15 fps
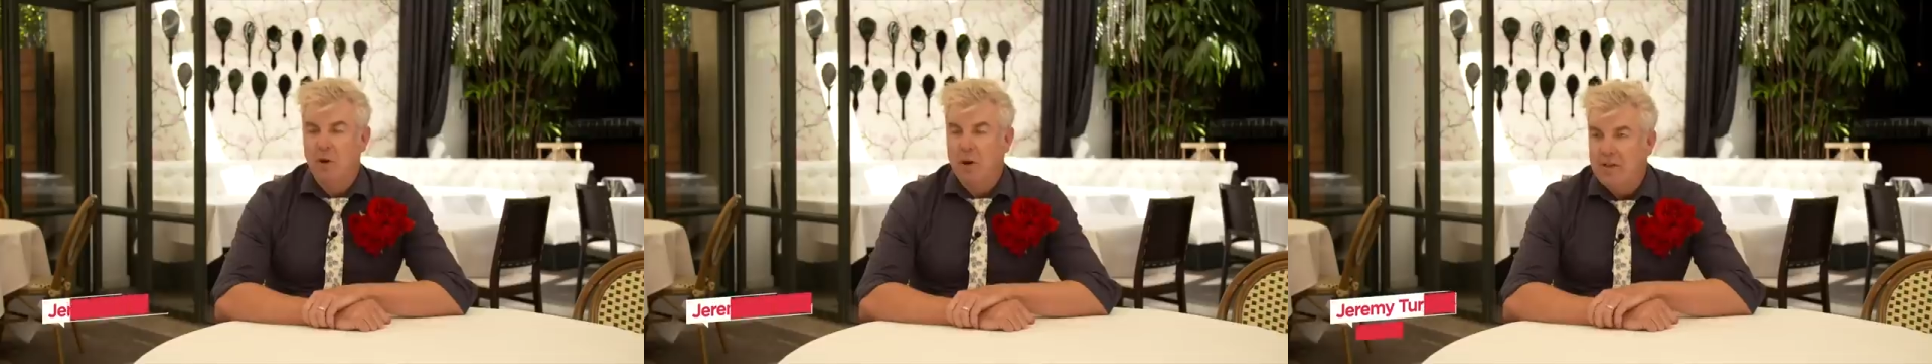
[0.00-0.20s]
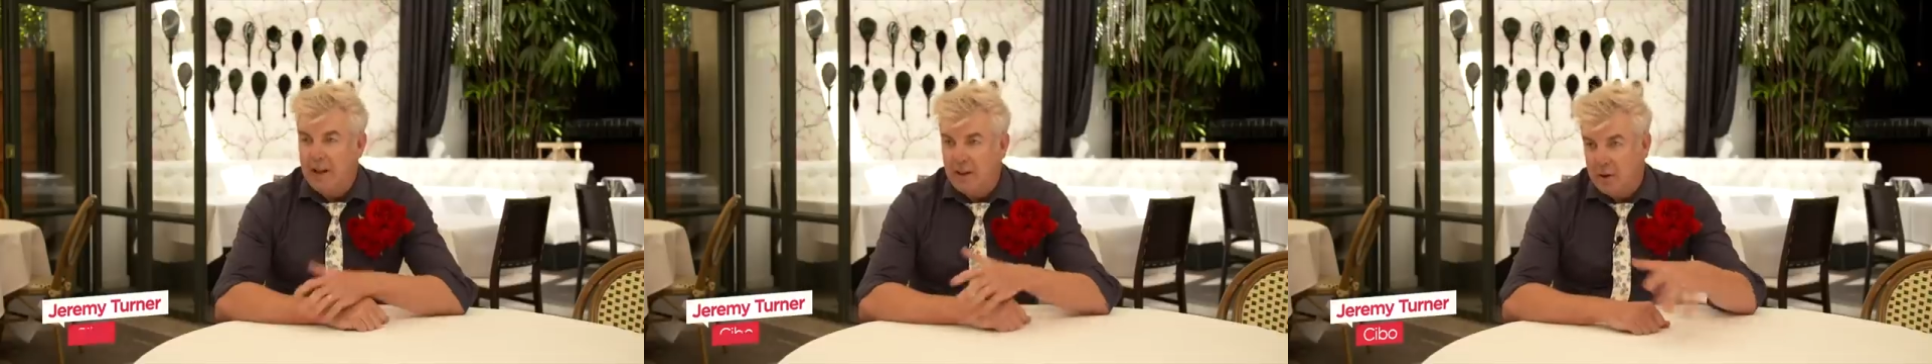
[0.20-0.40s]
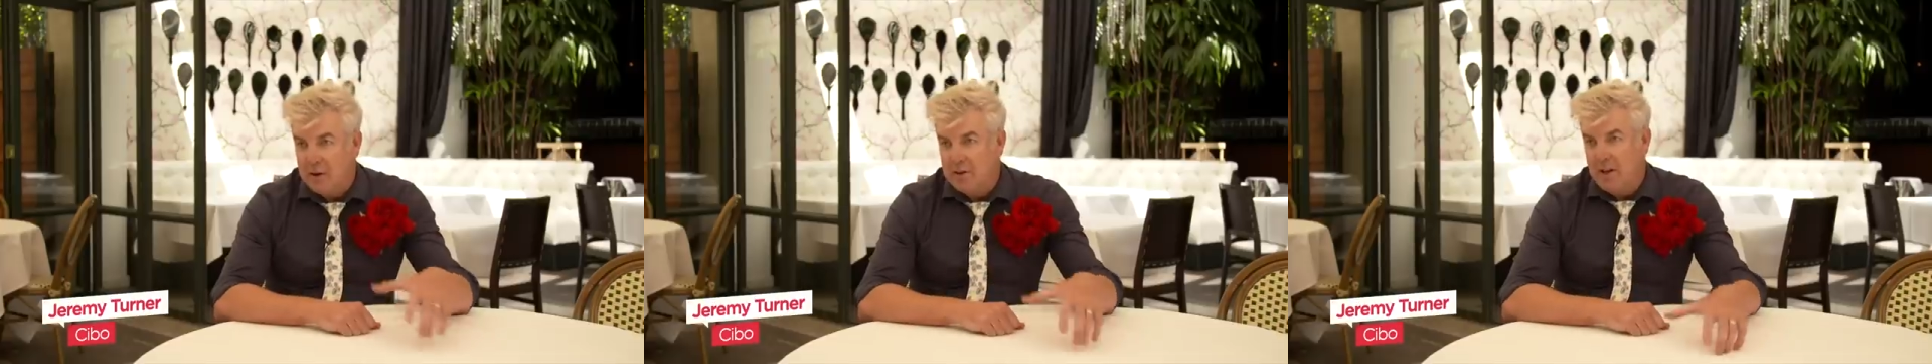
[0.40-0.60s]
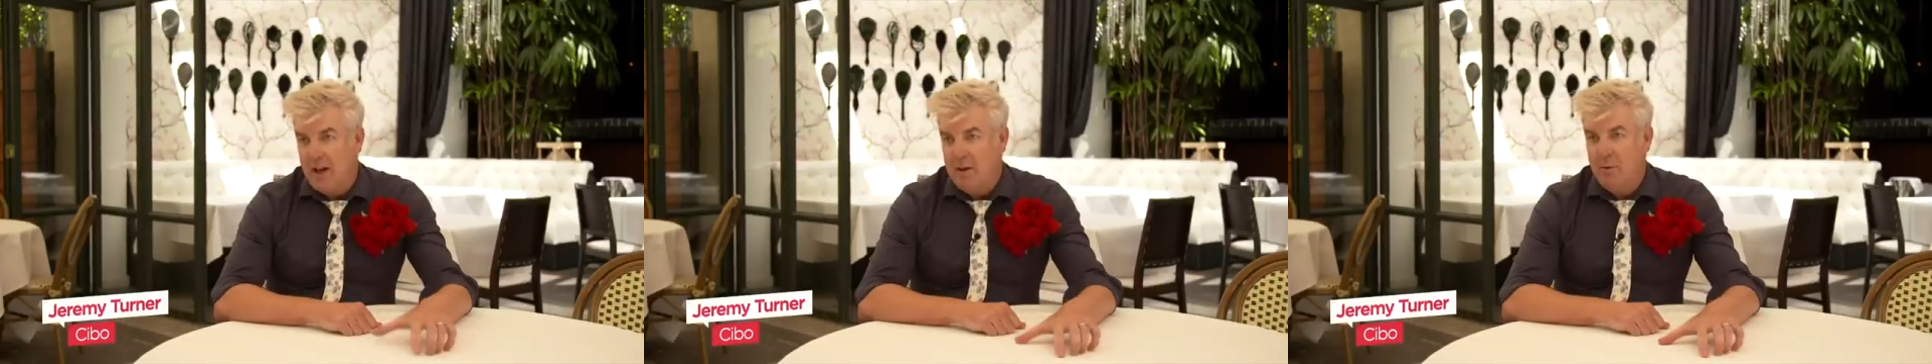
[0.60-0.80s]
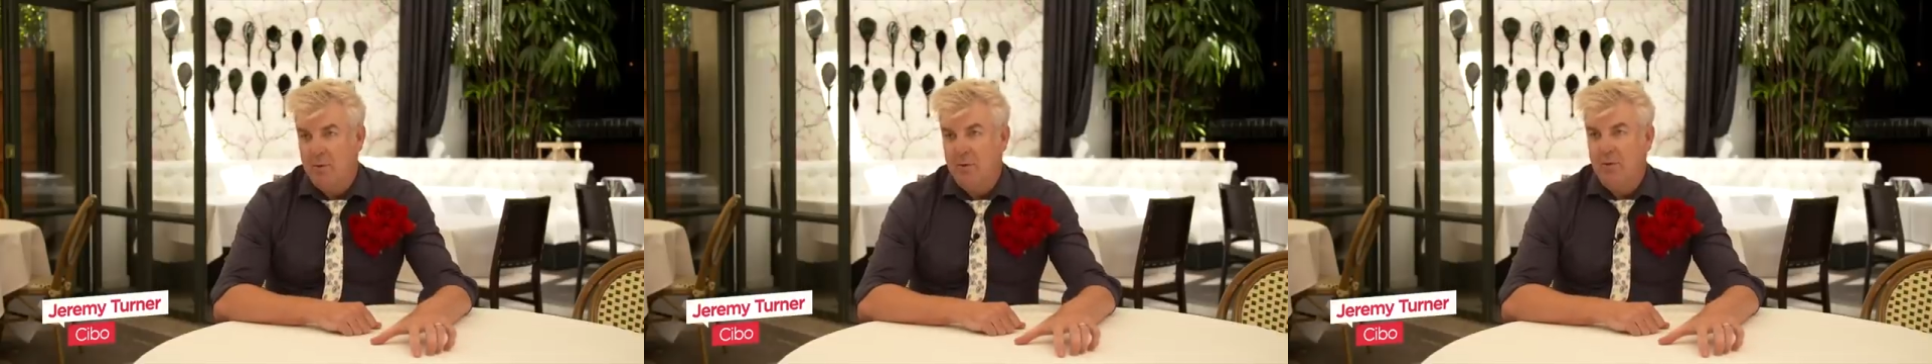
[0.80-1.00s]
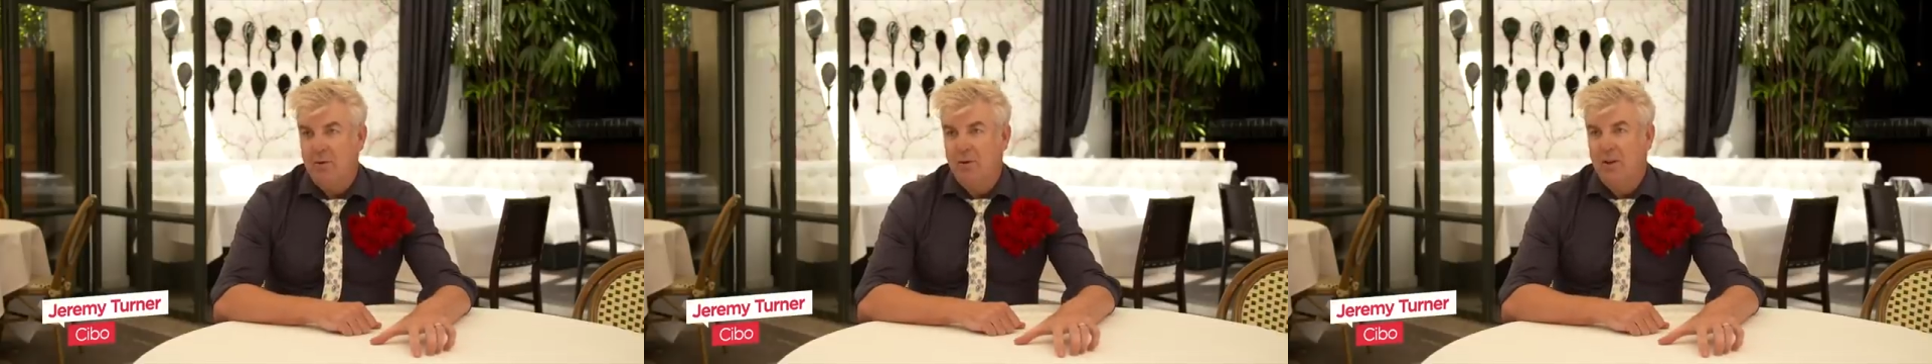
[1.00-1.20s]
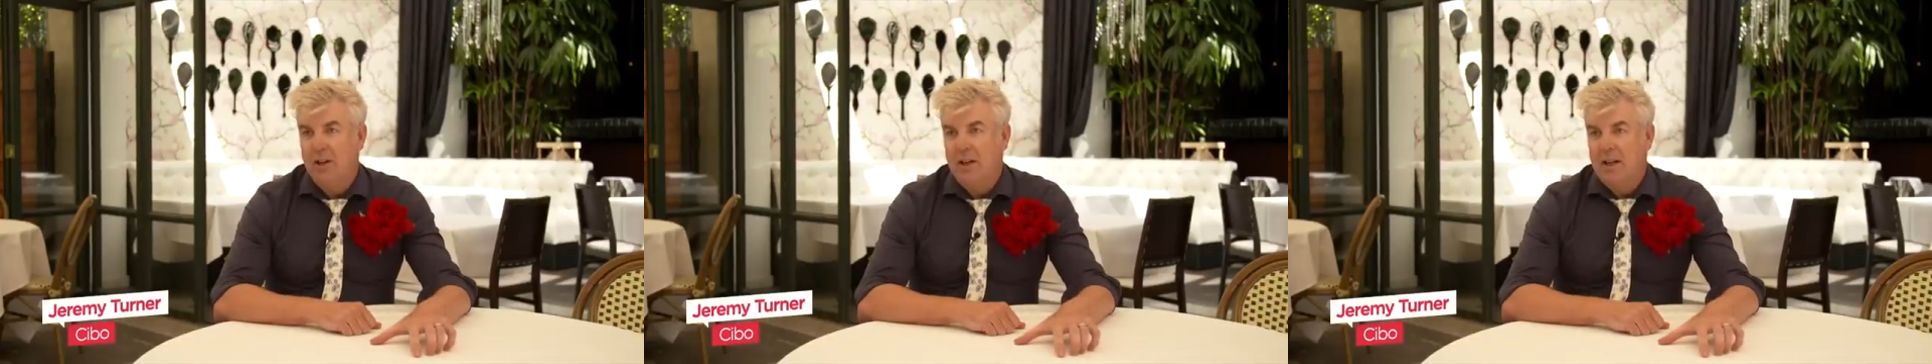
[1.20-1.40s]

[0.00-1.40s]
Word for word: Moved out a lot of tables,